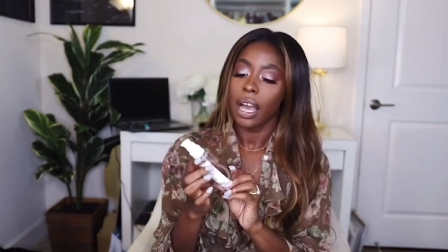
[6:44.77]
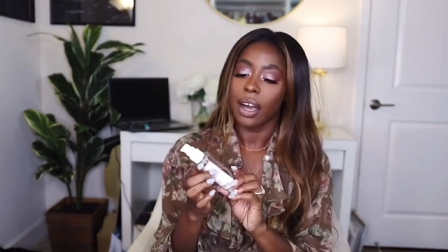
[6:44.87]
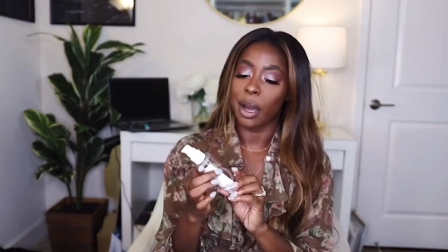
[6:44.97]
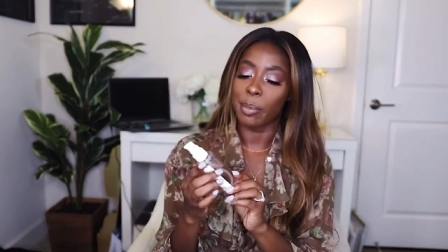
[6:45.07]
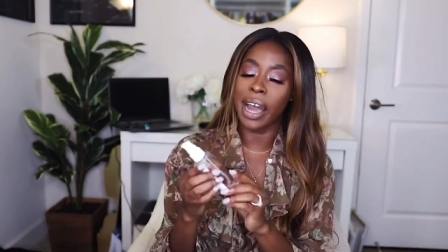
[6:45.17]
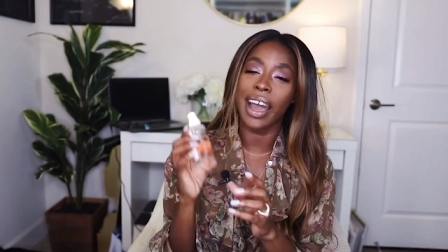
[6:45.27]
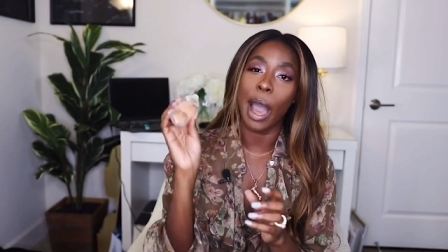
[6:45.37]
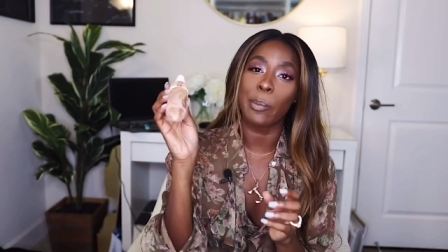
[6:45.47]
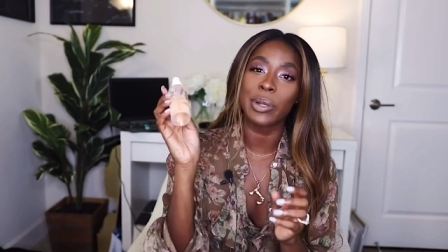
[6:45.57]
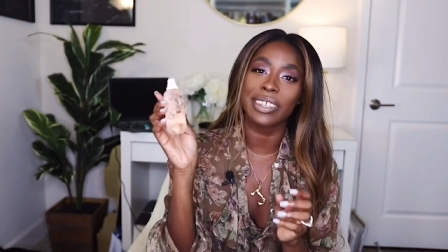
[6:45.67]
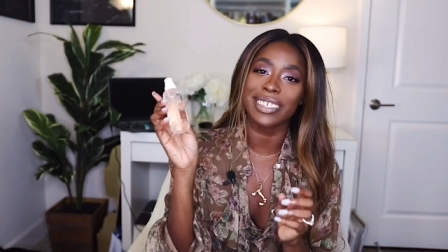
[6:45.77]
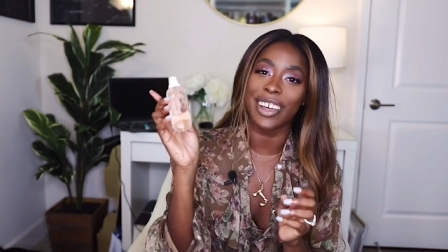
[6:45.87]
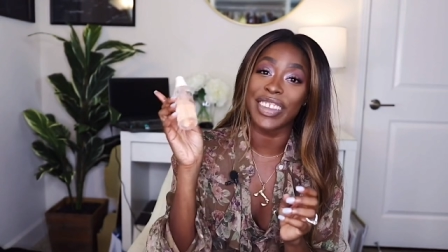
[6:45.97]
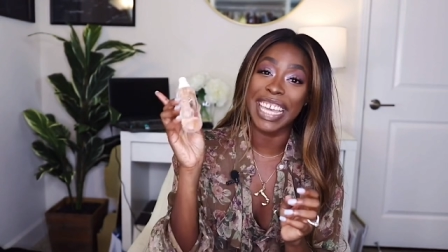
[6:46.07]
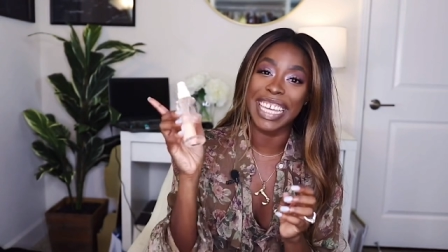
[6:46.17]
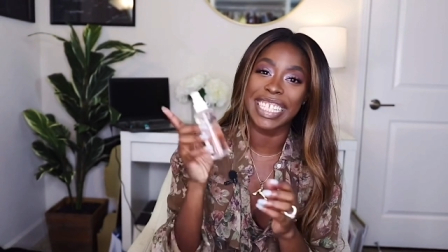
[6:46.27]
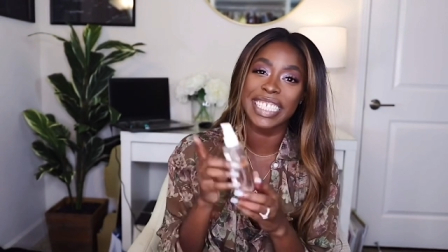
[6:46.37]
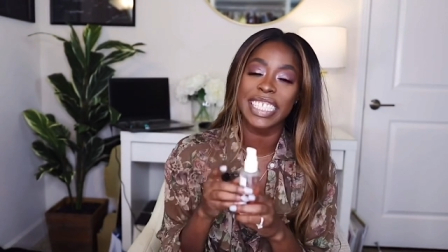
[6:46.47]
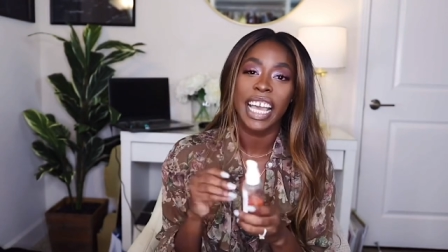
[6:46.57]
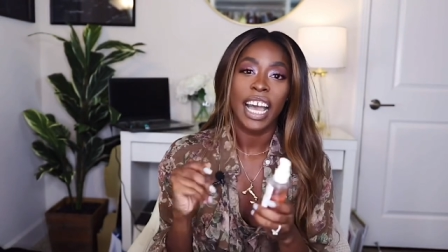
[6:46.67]
I'll put this on the
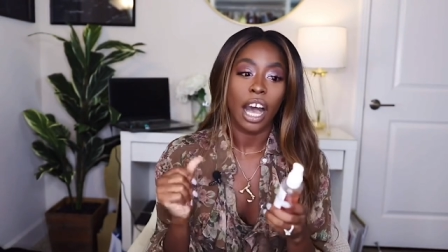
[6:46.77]
ends.